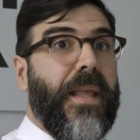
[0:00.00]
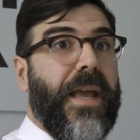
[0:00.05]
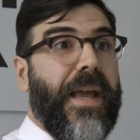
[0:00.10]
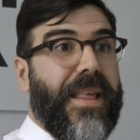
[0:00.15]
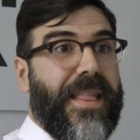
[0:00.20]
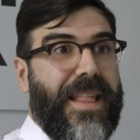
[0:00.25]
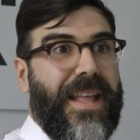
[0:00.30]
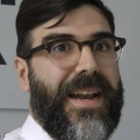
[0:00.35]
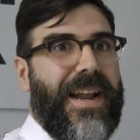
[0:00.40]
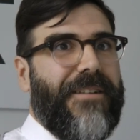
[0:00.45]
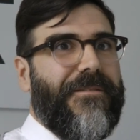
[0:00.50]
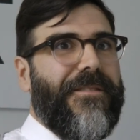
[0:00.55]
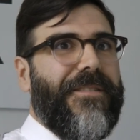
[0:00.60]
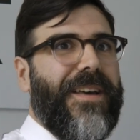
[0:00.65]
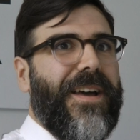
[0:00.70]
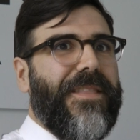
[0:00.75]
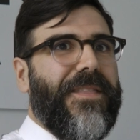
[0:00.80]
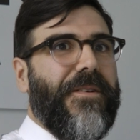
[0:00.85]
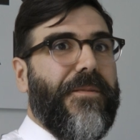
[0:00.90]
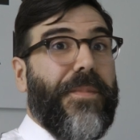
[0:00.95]
It's then after
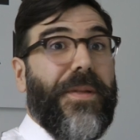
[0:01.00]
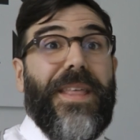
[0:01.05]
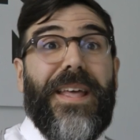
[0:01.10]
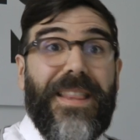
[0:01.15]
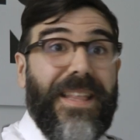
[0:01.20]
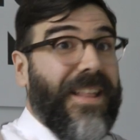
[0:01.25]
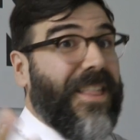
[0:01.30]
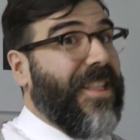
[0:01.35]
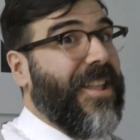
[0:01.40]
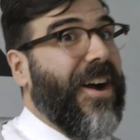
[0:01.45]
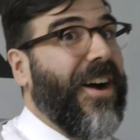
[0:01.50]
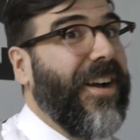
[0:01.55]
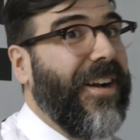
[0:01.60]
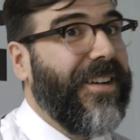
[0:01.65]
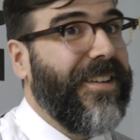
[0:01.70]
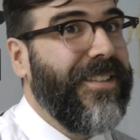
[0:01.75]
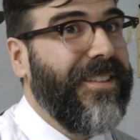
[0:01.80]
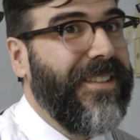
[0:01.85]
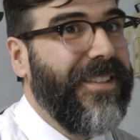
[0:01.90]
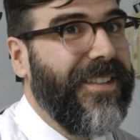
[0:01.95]
that though. But then it's
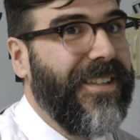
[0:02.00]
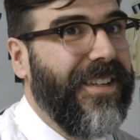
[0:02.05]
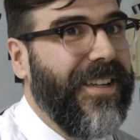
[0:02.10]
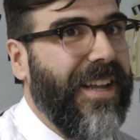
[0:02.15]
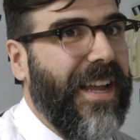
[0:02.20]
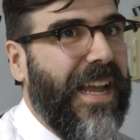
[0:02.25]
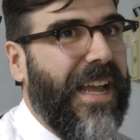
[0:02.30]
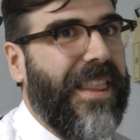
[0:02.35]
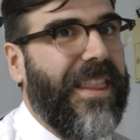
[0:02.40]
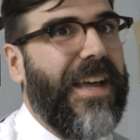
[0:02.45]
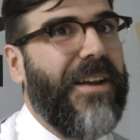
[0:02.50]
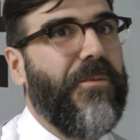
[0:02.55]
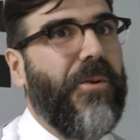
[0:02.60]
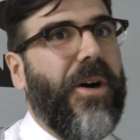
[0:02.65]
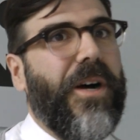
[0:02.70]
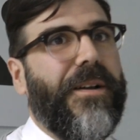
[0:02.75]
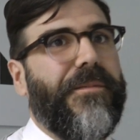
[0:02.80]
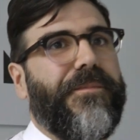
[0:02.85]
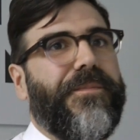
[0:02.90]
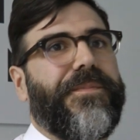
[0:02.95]
done, and then
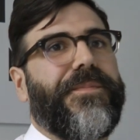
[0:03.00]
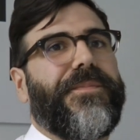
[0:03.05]
what?